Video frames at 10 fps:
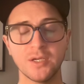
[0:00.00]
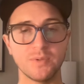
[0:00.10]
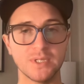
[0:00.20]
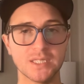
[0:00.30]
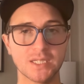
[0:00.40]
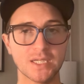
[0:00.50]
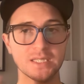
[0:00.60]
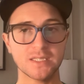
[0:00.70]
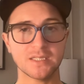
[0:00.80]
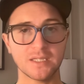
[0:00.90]
We
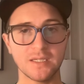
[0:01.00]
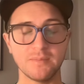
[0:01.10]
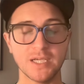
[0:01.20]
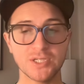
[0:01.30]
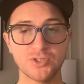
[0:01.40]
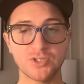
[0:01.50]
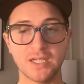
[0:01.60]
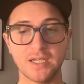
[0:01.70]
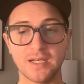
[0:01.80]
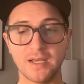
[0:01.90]
discussed him
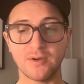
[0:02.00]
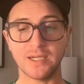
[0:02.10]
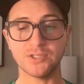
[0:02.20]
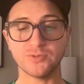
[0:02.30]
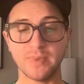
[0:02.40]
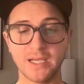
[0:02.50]
yesterday and how Andrew